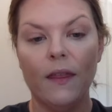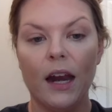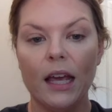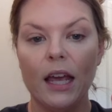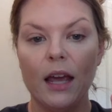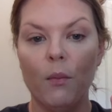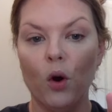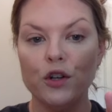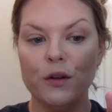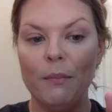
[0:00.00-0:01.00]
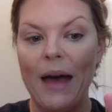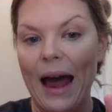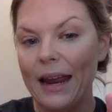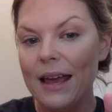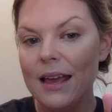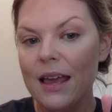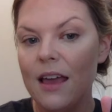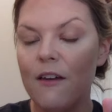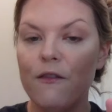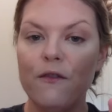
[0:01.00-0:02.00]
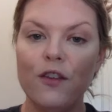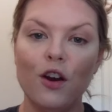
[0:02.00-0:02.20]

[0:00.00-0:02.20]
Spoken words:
and then it can get more dramatic if,